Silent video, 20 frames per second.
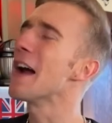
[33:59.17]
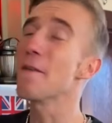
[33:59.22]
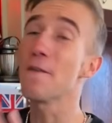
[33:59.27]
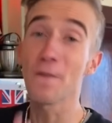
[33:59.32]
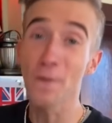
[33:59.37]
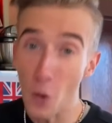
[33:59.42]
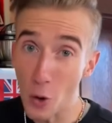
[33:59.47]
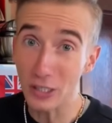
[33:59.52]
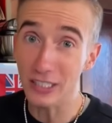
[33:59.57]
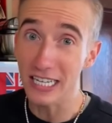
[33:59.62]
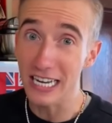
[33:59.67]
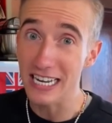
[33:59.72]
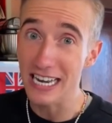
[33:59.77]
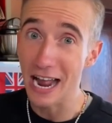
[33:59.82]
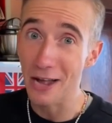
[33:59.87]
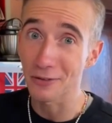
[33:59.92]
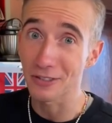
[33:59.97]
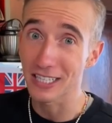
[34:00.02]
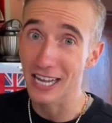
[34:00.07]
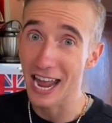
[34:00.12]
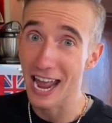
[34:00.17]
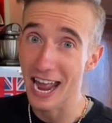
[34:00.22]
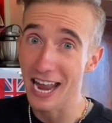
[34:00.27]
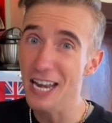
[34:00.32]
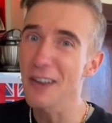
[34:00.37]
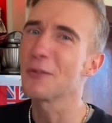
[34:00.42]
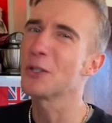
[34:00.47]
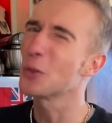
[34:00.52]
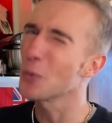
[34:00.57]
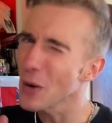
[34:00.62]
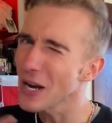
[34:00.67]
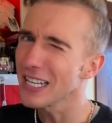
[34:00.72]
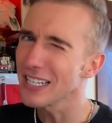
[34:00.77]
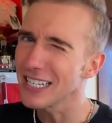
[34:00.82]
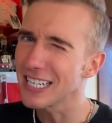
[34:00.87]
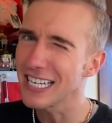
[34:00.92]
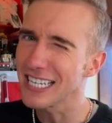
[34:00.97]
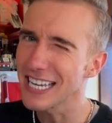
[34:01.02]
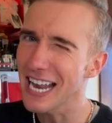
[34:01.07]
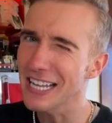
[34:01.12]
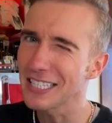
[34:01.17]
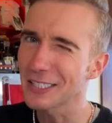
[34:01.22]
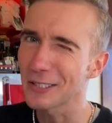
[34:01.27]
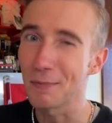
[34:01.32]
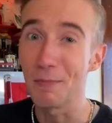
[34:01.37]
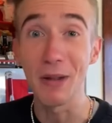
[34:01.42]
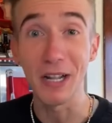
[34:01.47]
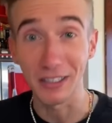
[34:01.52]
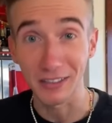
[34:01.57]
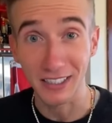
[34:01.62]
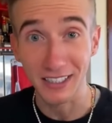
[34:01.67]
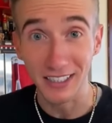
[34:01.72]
14-ounce can of sweetened condensed milk,